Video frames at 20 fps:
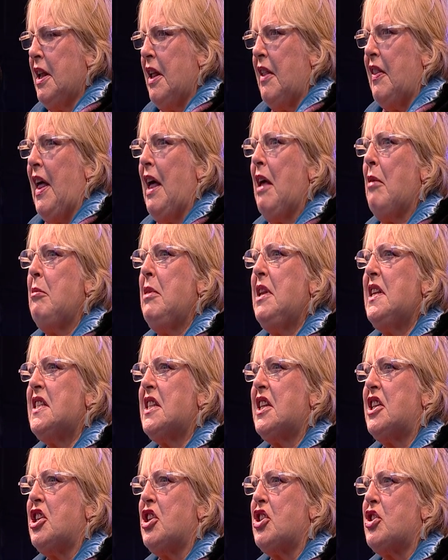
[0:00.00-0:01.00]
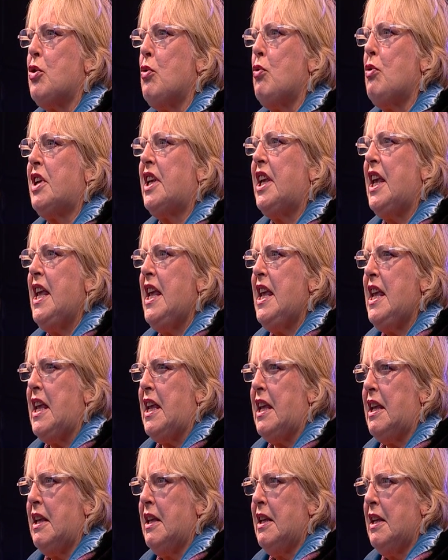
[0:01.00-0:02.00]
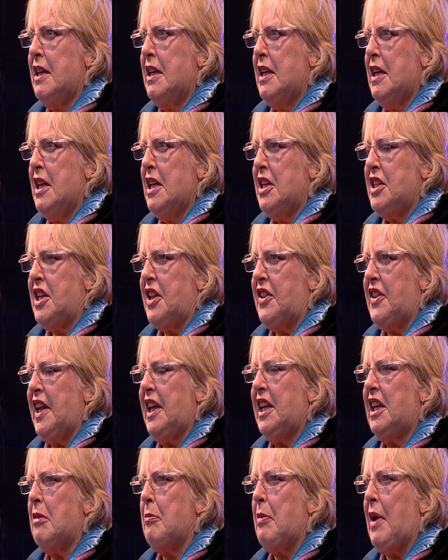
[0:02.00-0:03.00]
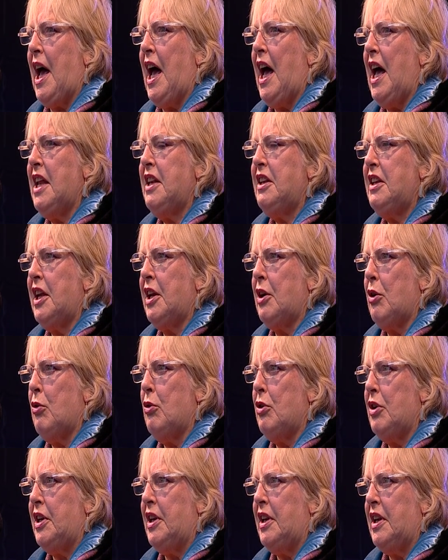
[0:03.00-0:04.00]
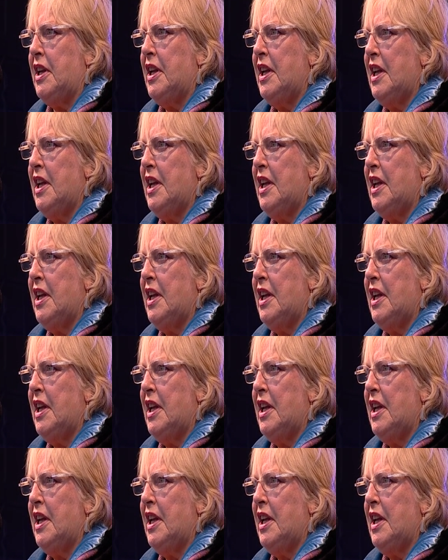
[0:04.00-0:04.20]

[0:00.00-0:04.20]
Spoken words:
That means that it's okay to think about handing on